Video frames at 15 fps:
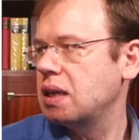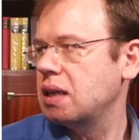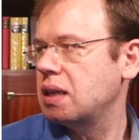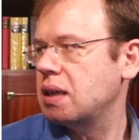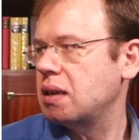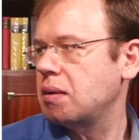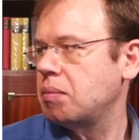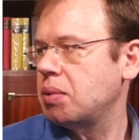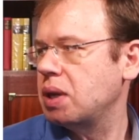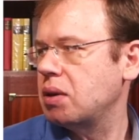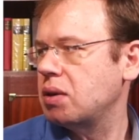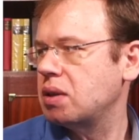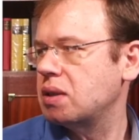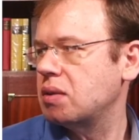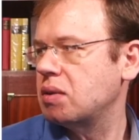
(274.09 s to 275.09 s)
that
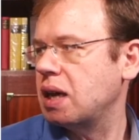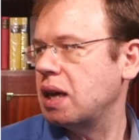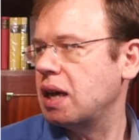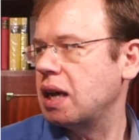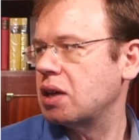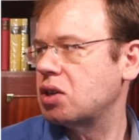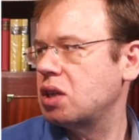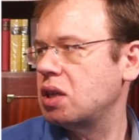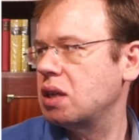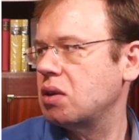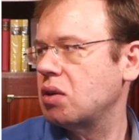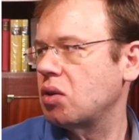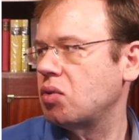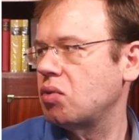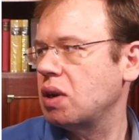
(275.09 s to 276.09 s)
appear, so they're actually
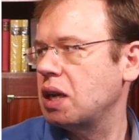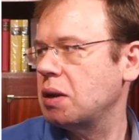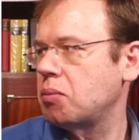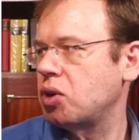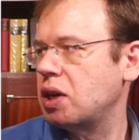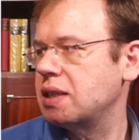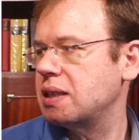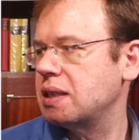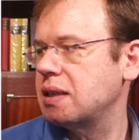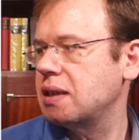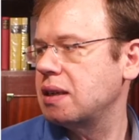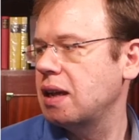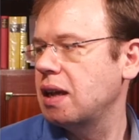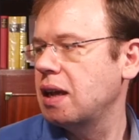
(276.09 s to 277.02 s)
not really present.